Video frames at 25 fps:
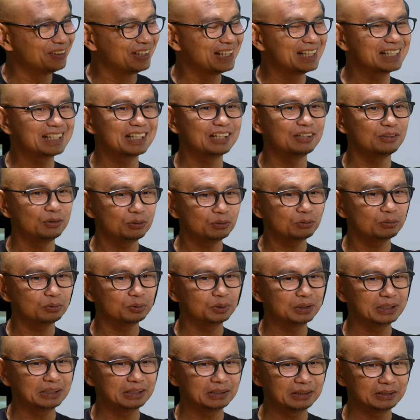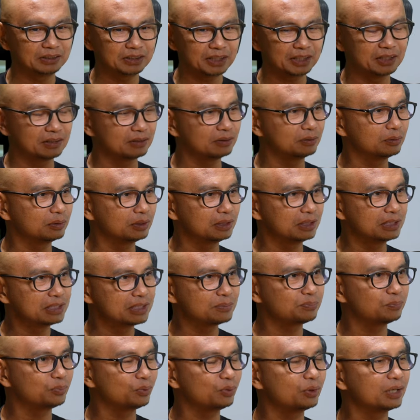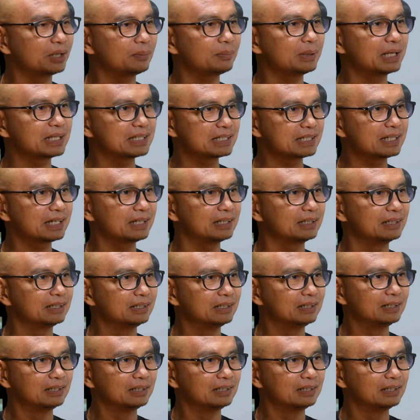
And he said, no, Chi, this program last night,